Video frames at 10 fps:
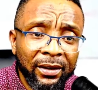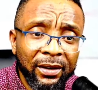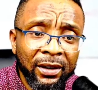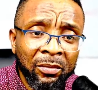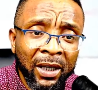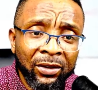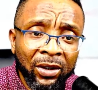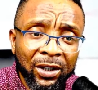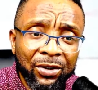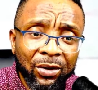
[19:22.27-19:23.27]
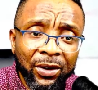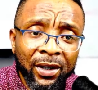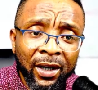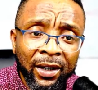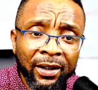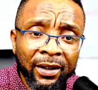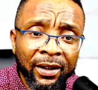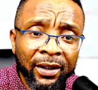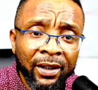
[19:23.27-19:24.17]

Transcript: Ibadan historically